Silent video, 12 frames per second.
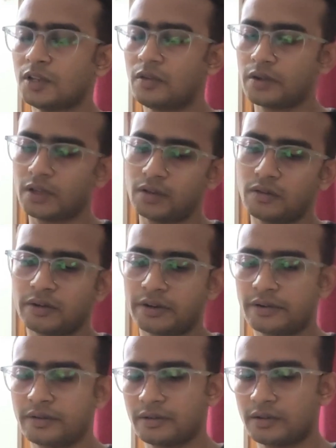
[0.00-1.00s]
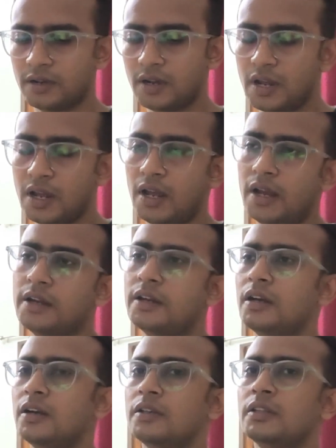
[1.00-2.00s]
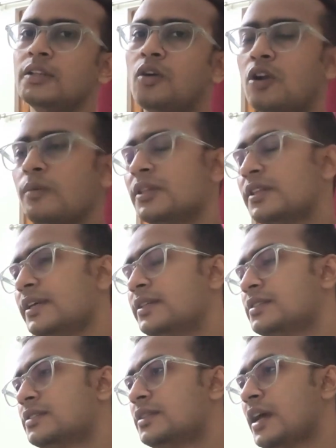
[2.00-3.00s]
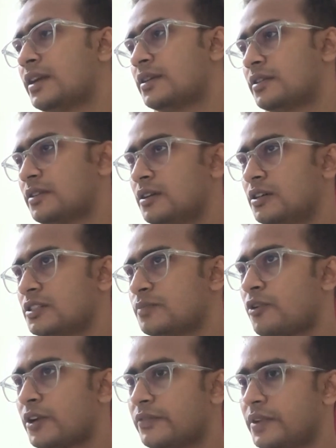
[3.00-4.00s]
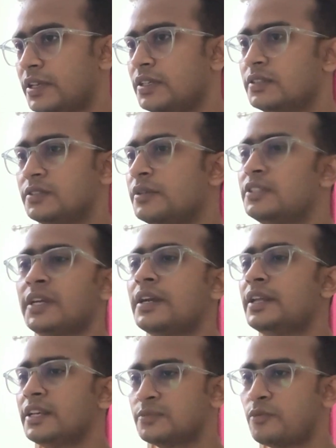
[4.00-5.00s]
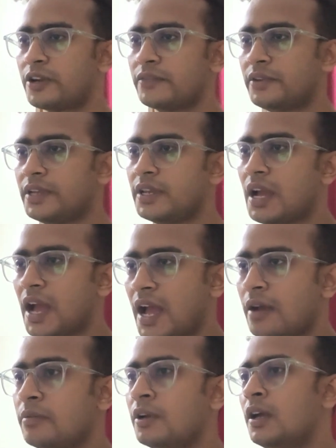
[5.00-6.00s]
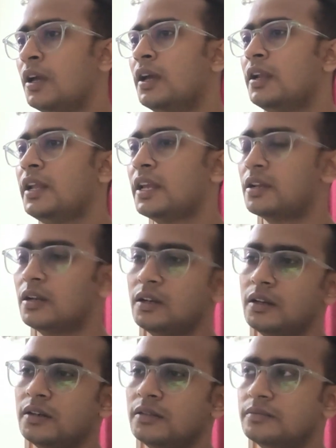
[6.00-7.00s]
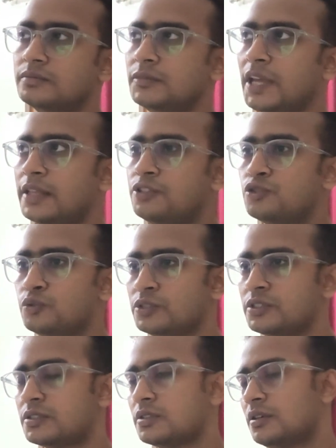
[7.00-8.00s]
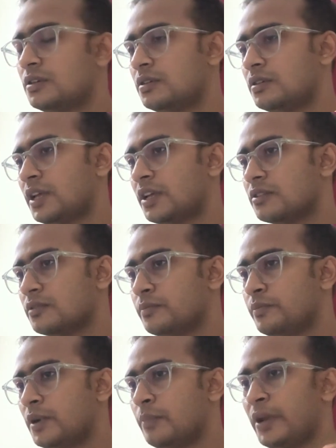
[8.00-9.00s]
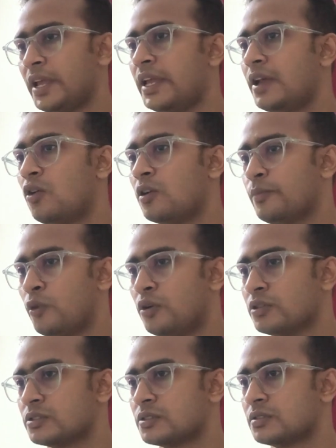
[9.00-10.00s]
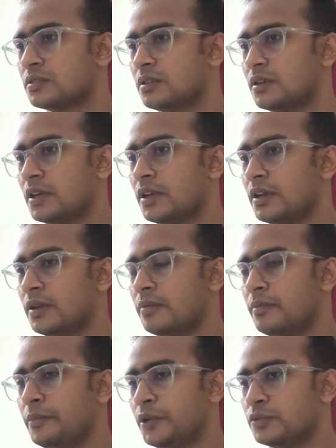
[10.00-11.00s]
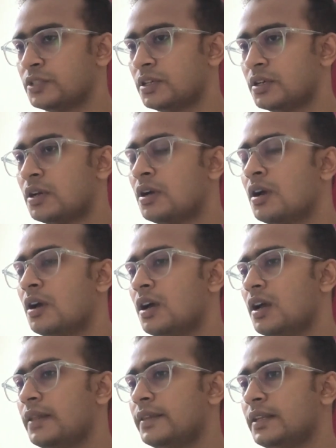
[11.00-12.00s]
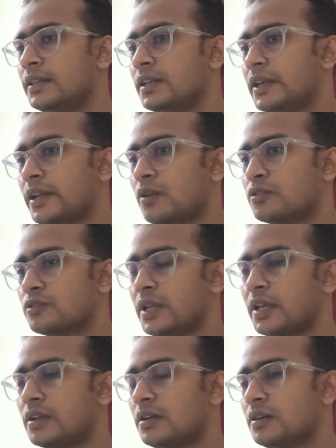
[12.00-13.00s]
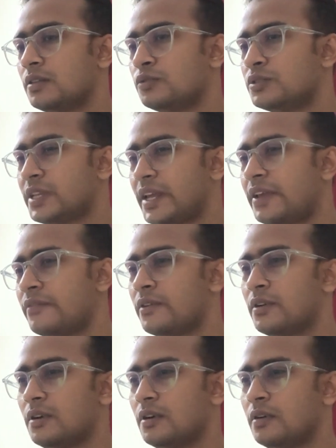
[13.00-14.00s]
Okay, got it. And the normal things that Spotify have, like they can choose like play or pause music, and then they can also like do save